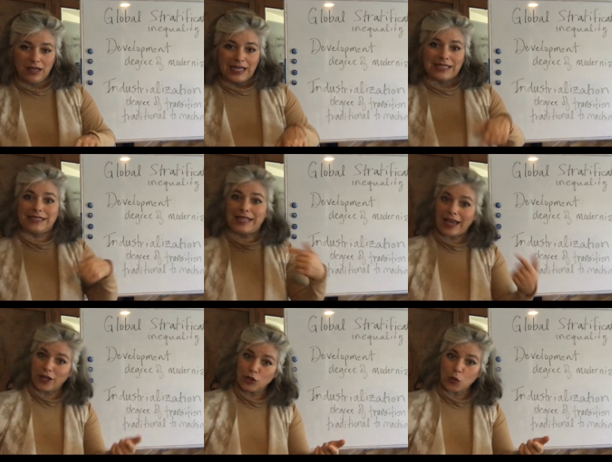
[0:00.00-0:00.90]

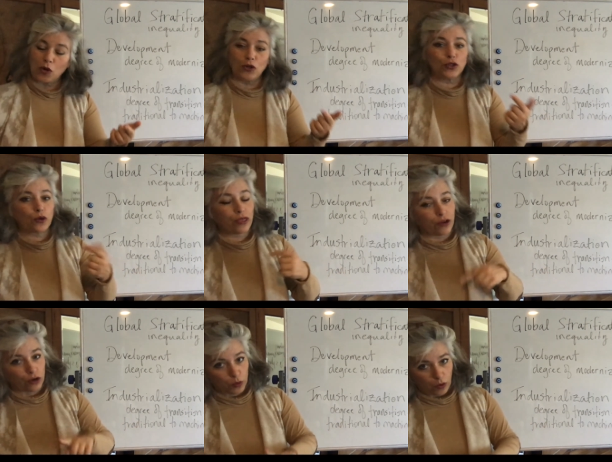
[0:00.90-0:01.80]
second world or
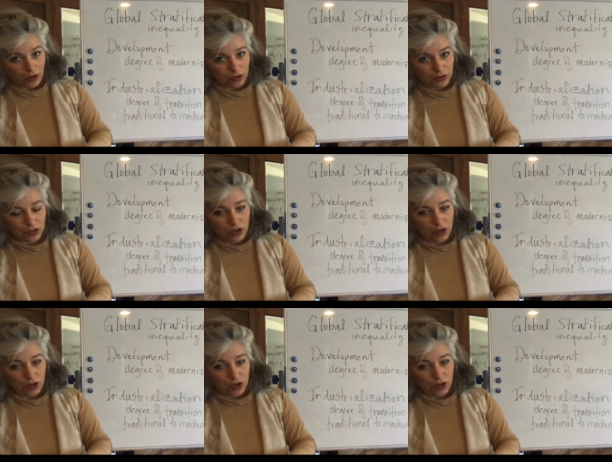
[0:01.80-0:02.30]
third world,